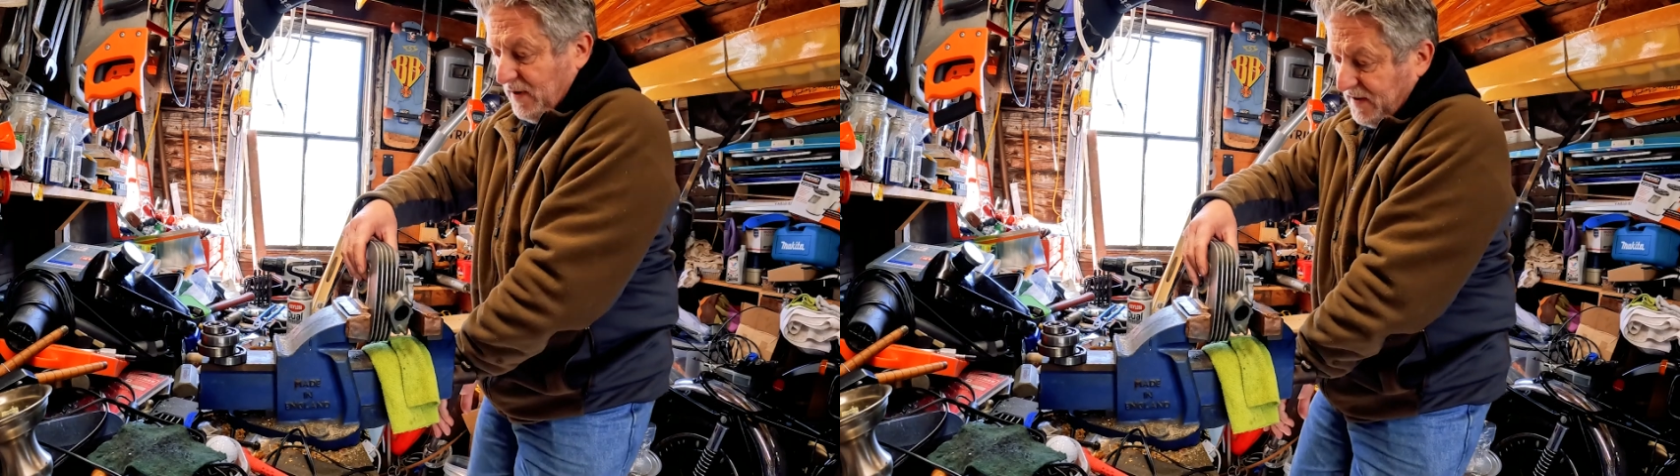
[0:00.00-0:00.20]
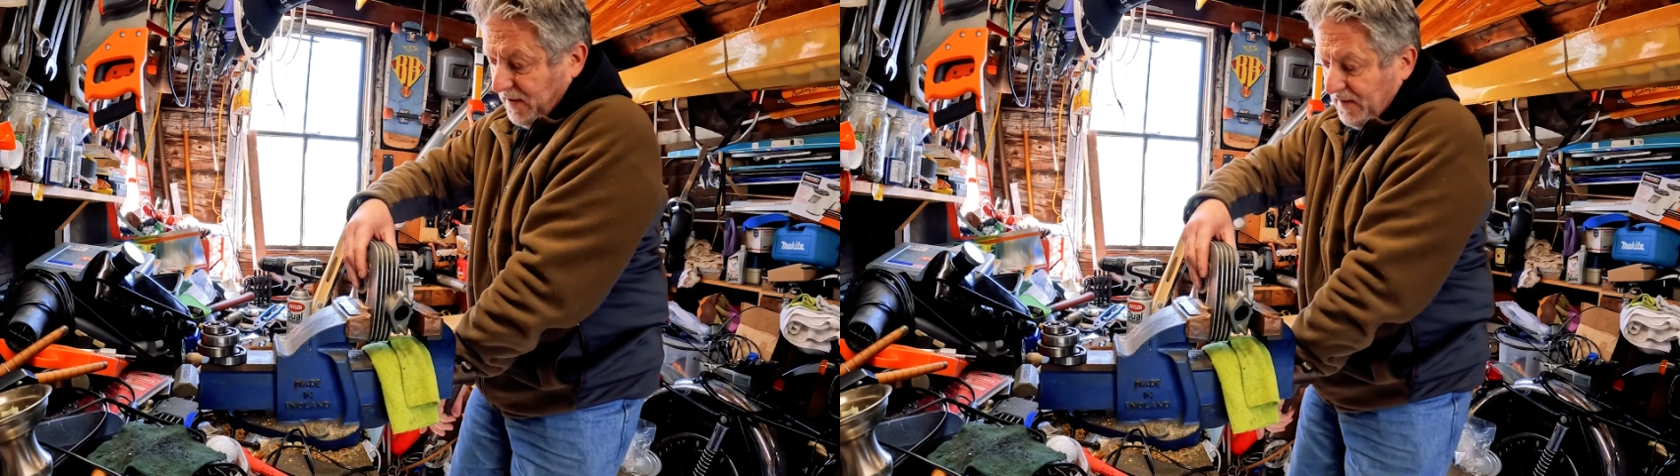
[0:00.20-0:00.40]

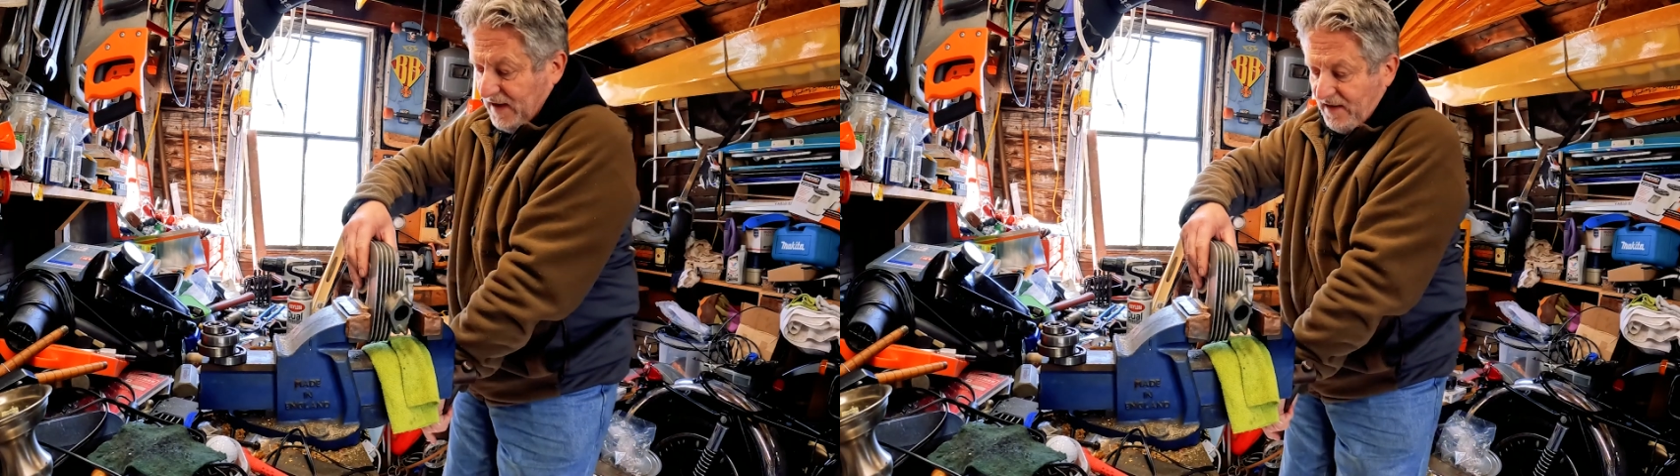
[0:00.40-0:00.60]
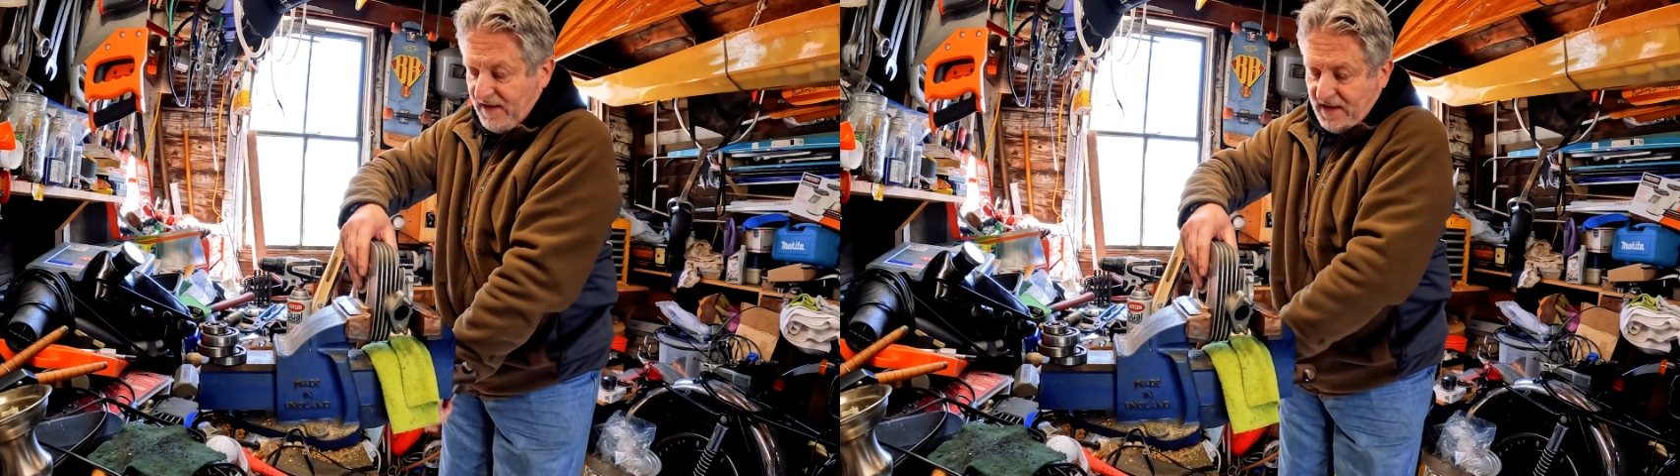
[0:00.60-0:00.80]
this off
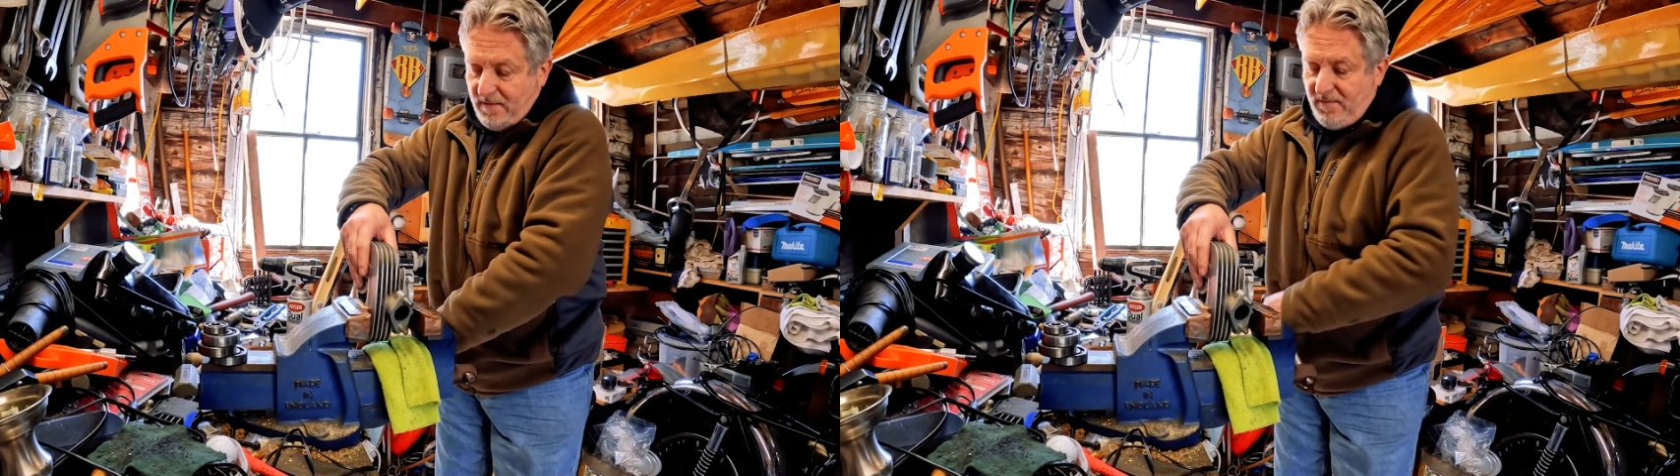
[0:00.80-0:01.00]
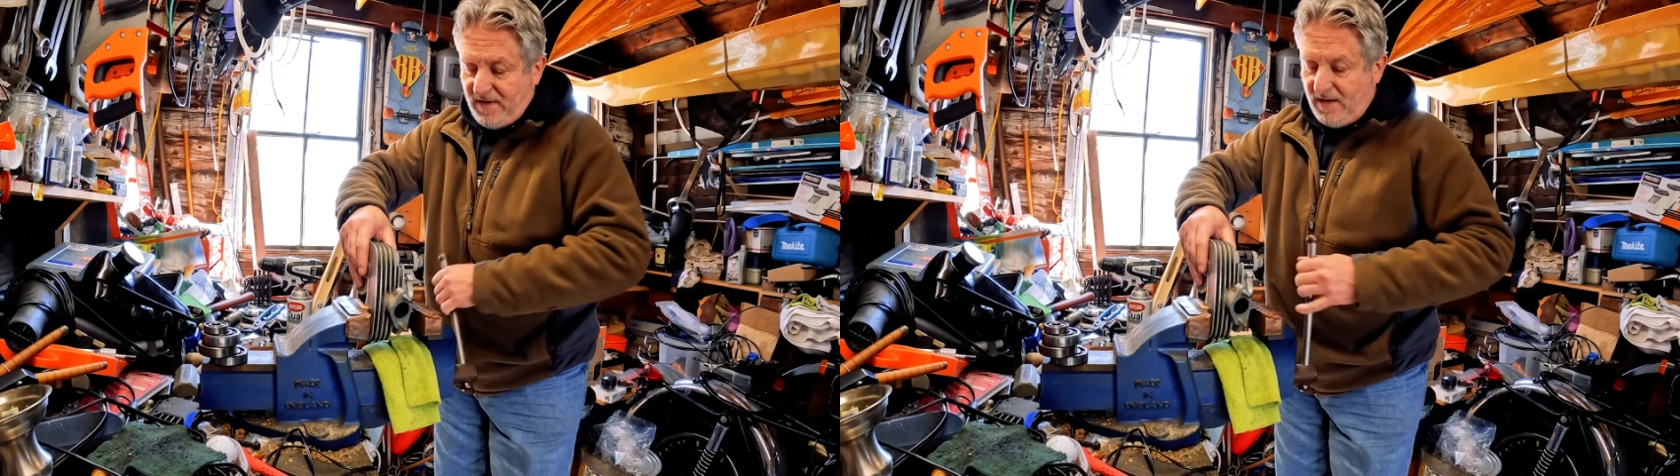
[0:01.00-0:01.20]
so you
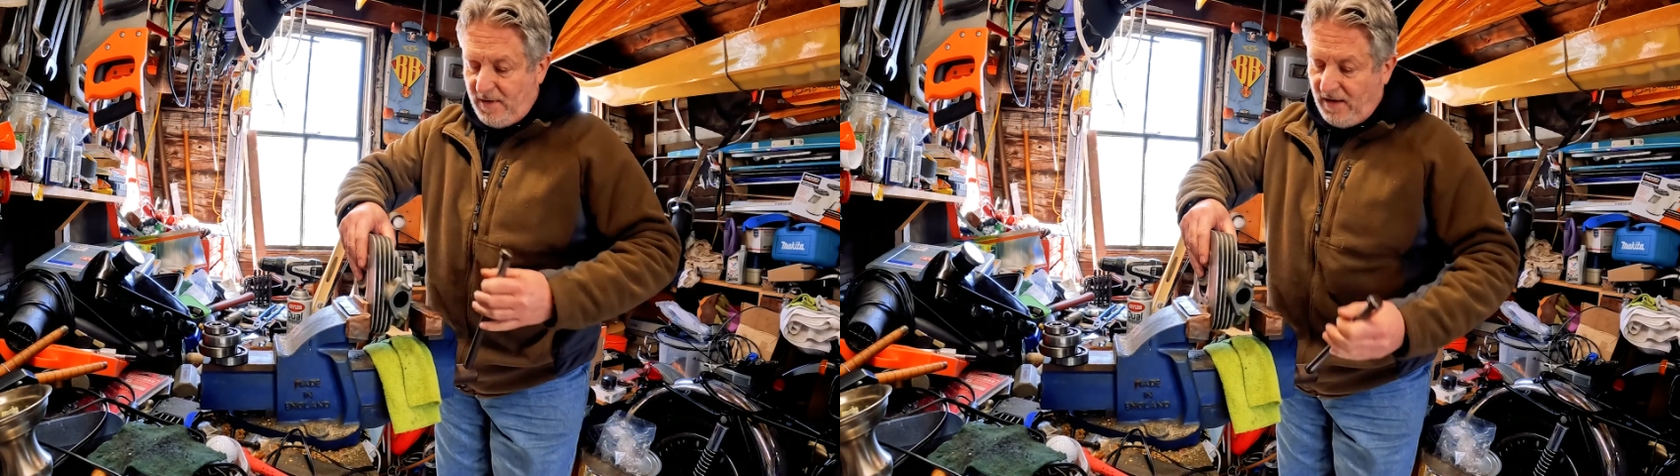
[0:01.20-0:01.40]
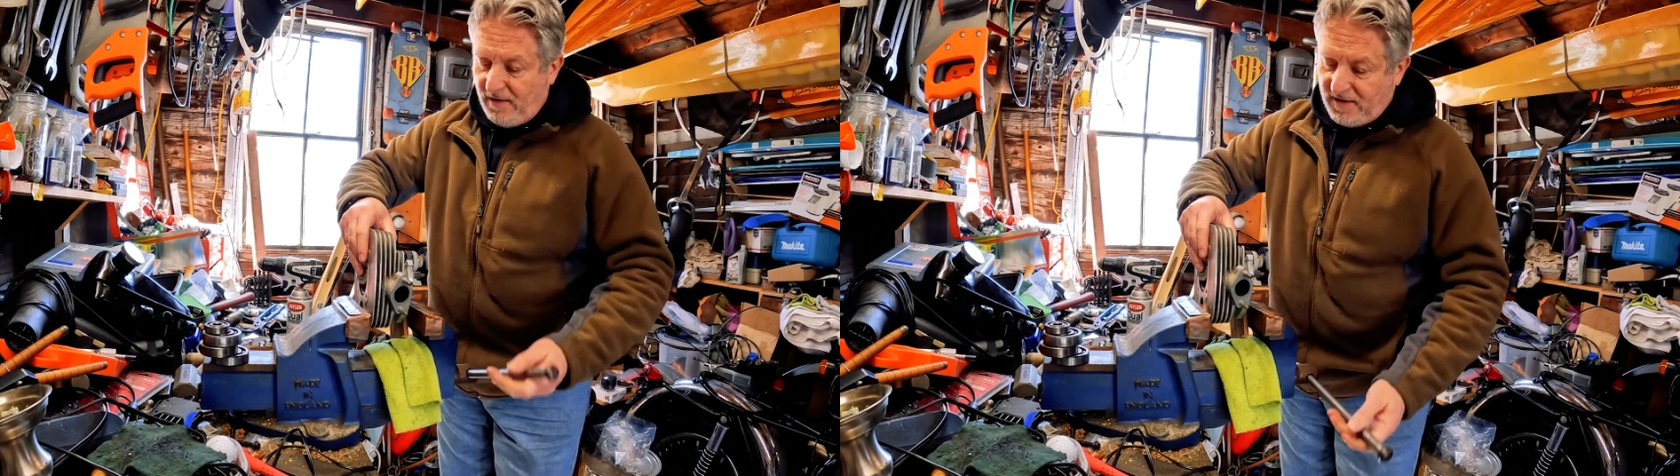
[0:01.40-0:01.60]
can see
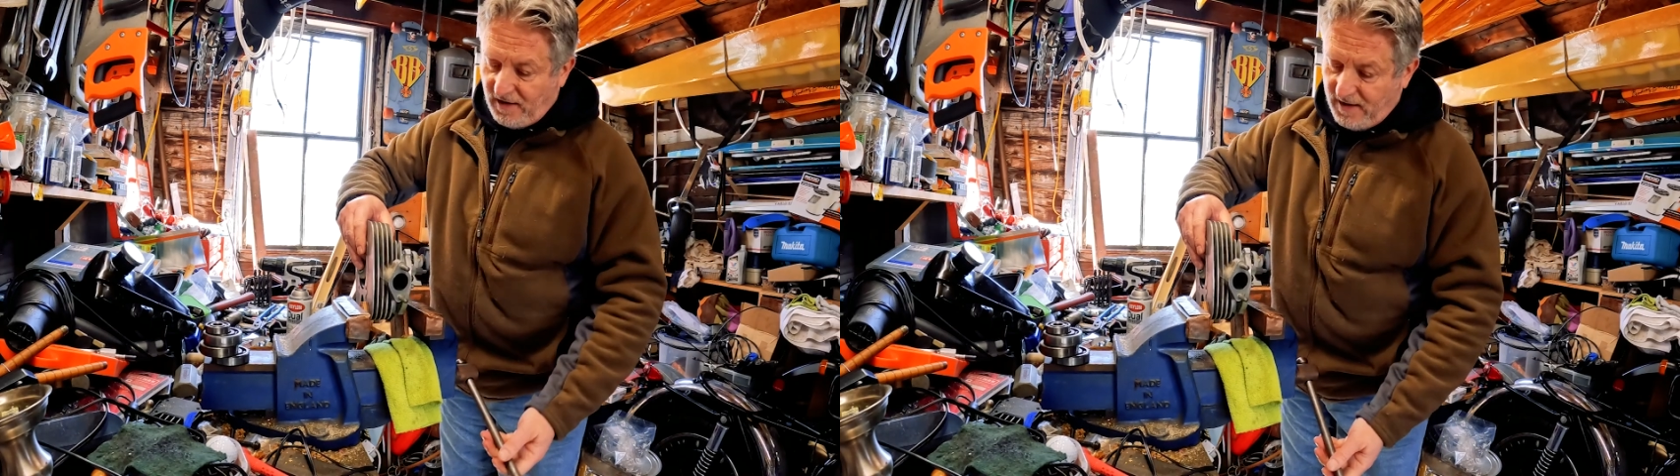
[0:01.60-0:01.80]
what it looks